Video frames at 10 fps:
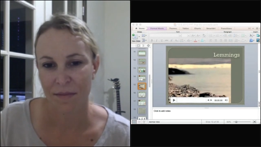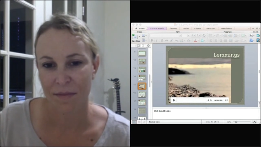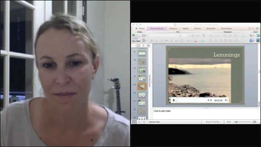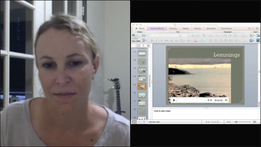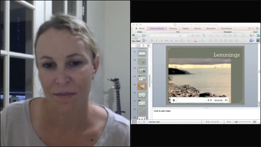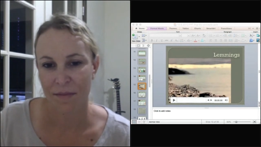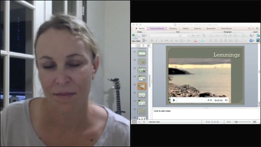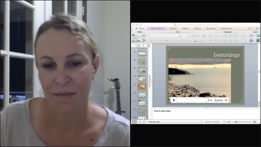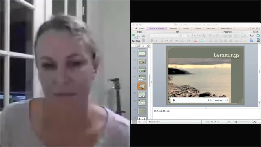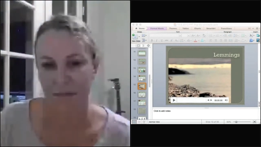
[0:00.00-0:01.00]

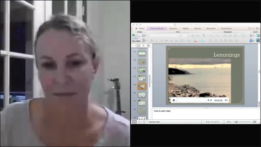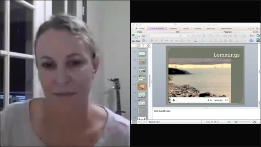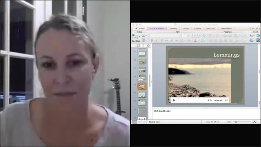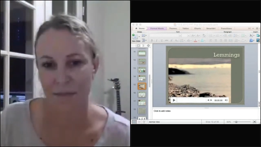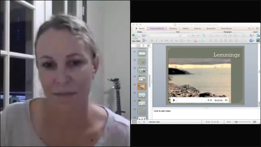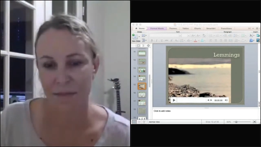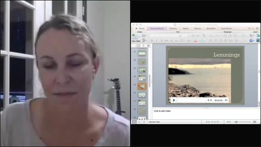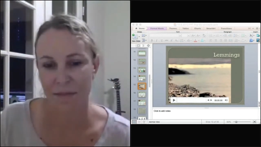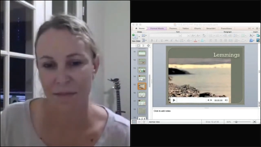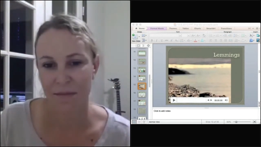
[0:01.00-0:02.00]

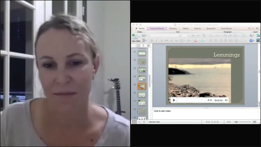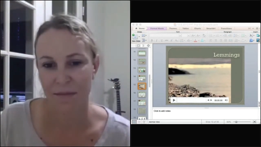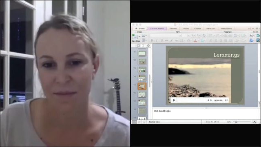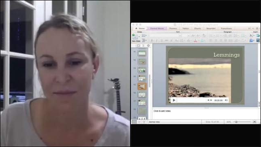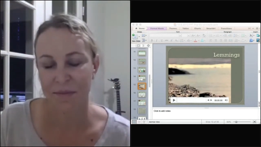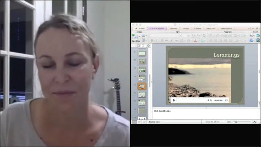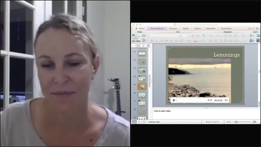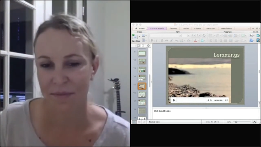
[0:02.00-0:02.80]
(no one is talking)